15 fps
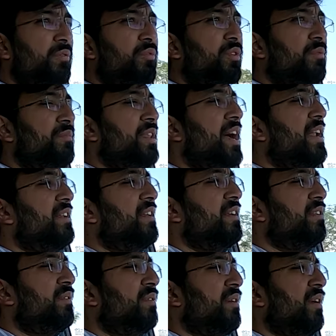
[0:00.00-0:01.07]
from that
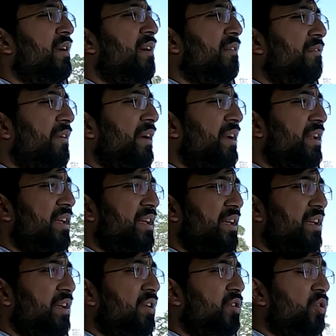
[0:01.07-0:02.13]
is
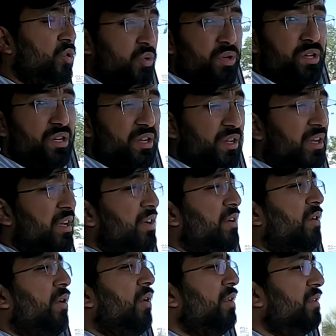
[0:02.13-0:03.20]
fairly good.
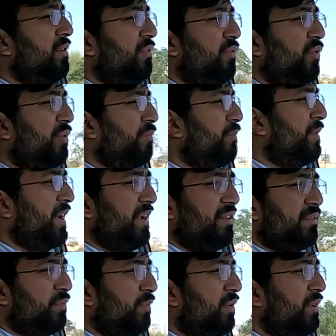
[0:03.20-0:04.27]
All the 4
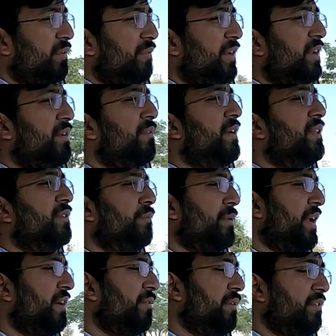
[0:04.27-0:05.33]
brakes work very well. The
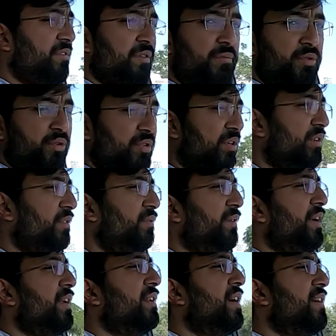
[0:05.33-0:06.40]
brake distribution is
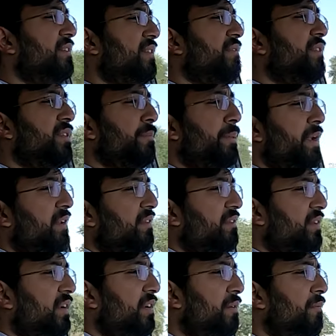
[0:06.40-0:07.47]
very nice. Even the pedal
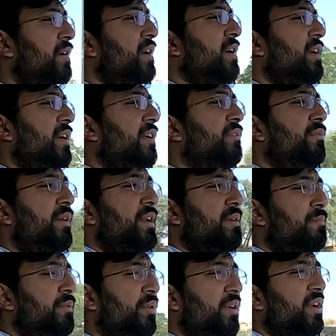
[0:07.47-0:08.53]
setup is very
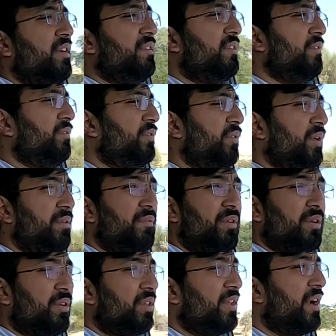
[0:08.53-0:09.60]
progressive, so
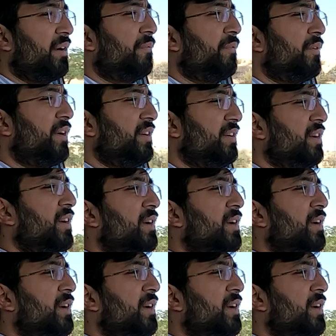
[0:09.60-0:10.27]
even on that front,